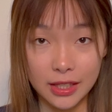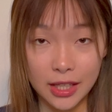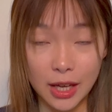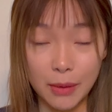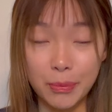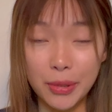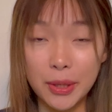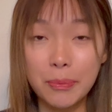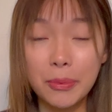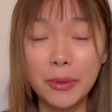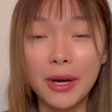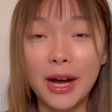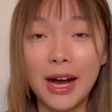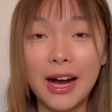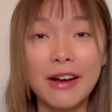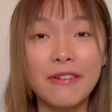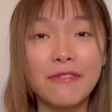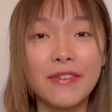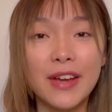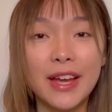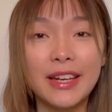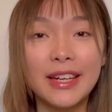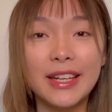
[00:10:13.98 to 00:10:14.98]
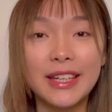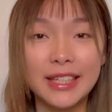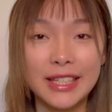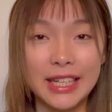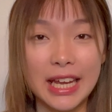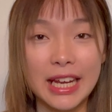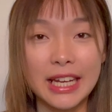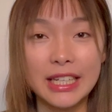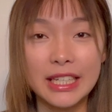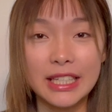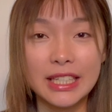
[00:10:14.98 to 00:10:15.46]
that people have an
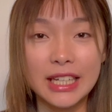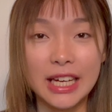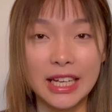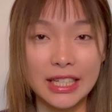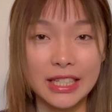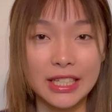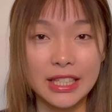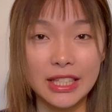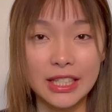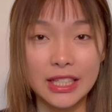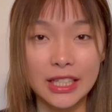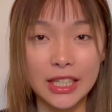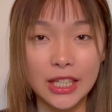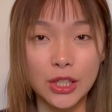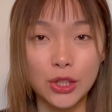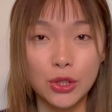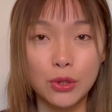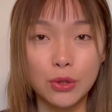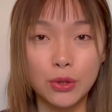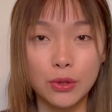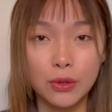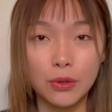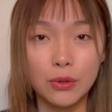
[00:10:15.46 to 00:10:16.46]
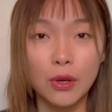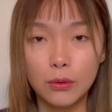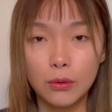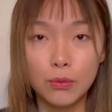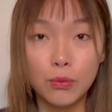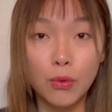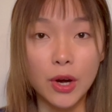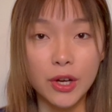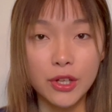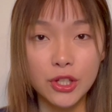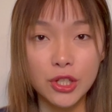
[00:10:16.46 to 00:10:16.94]
innate tendency to
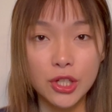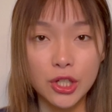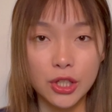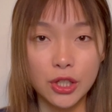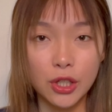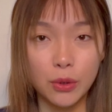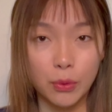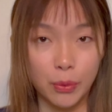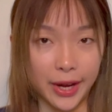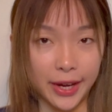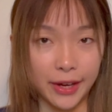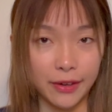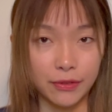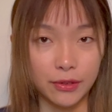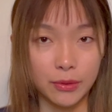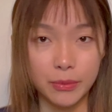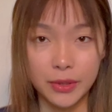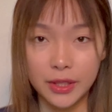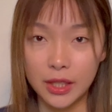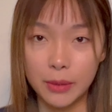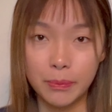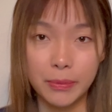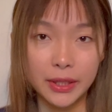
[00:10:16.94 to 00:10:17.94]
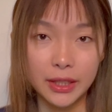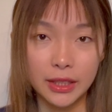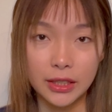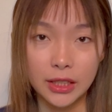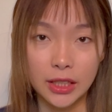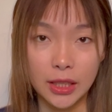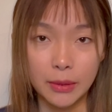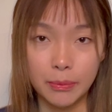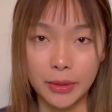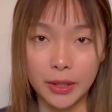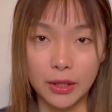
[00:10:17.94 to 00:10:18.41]
wander away from
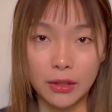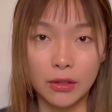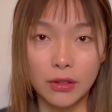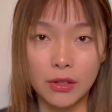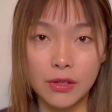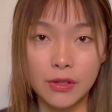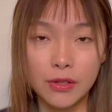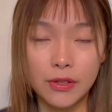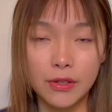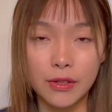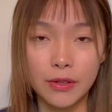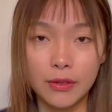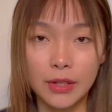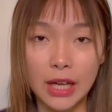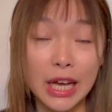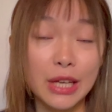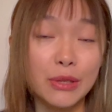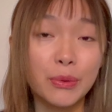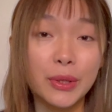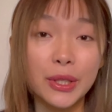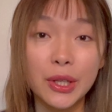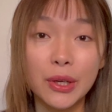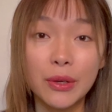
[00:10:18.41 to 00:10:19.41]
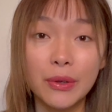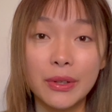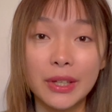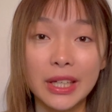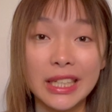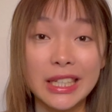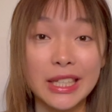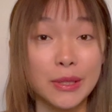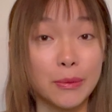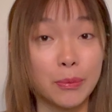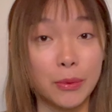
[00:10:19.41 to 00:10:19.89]
stability because, as we know,
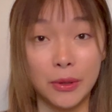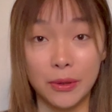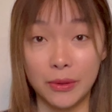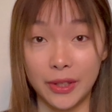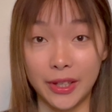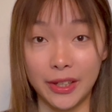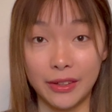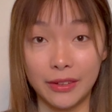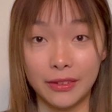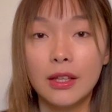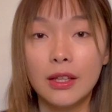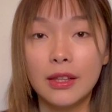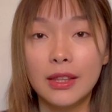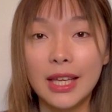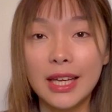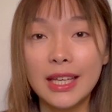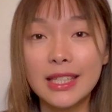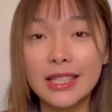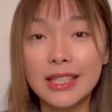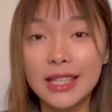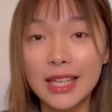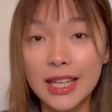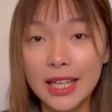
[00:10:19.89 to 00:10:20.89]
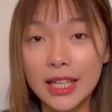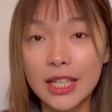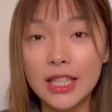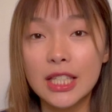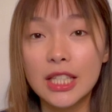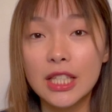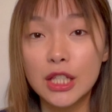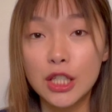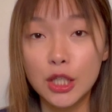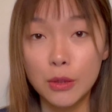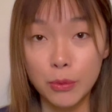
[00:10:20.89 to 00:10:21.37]
it is boring. They seek
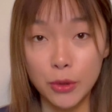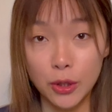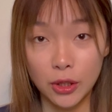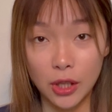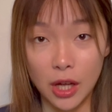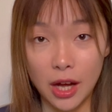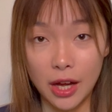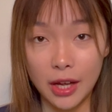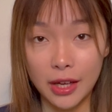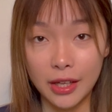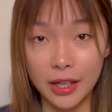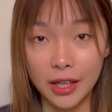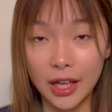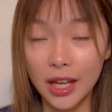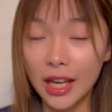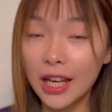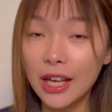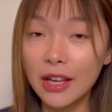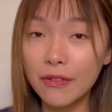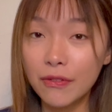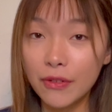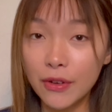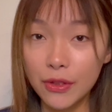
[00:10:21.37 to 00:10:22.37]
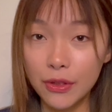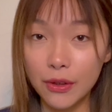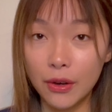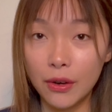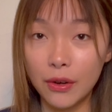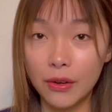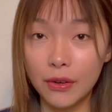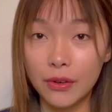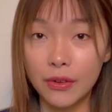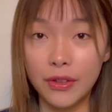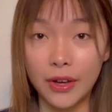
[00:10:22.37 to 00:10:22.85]
stimuli even
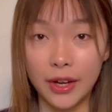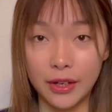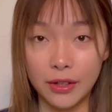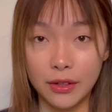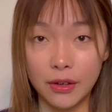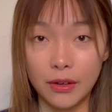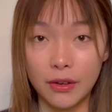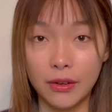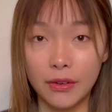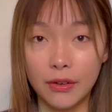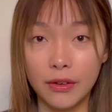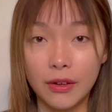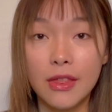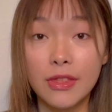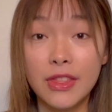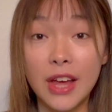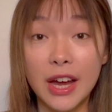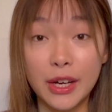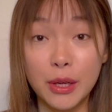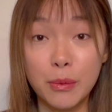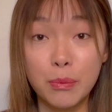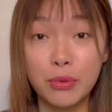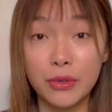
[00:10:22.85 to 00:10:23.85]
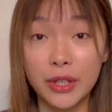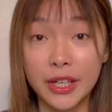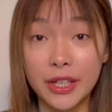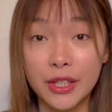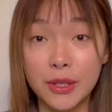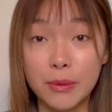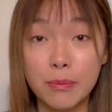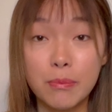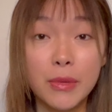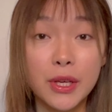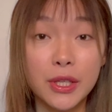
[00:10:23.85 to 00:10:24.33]
though they know that it
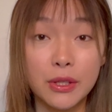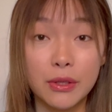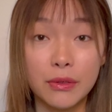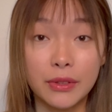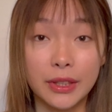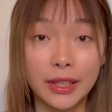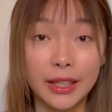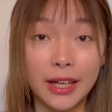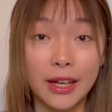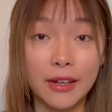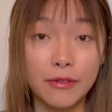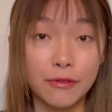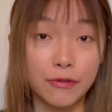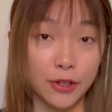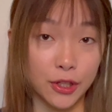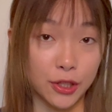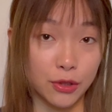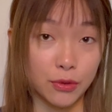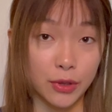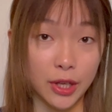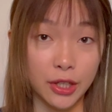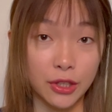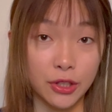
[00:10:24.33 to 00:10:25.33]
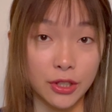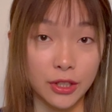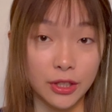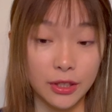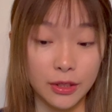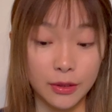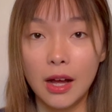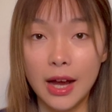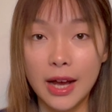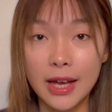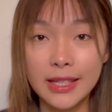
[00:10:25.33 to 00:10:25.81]
brings misery and
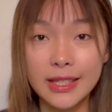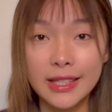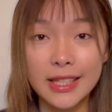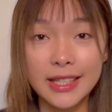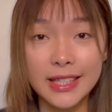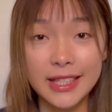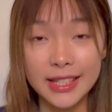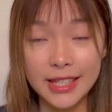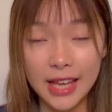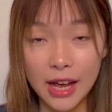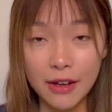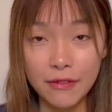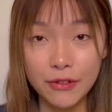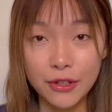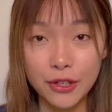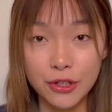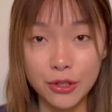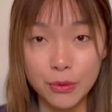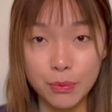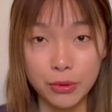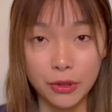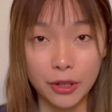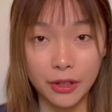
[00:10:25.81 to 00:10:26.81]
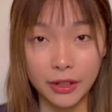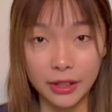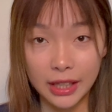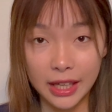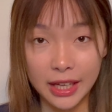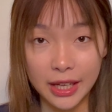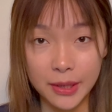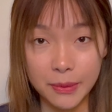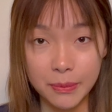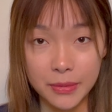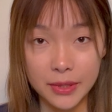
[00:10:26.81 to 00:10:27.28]
frustration. As the savage
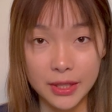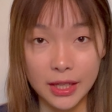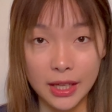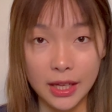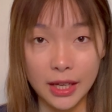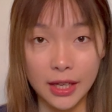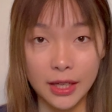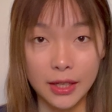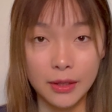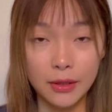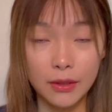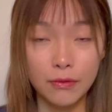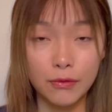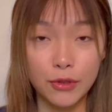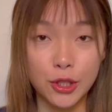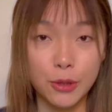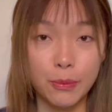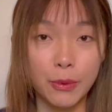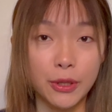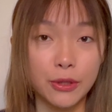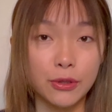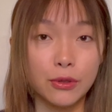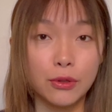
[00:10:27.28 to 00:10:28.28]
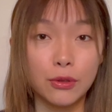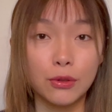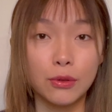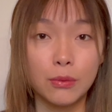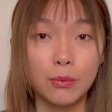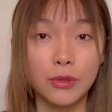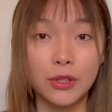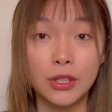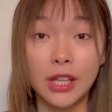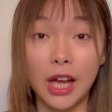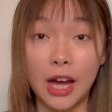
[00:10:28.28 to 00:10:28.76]
proclaims in response to
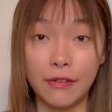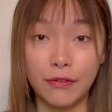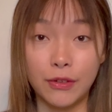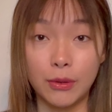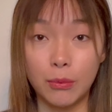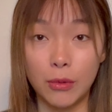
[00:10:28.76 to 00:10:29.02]
Mustafa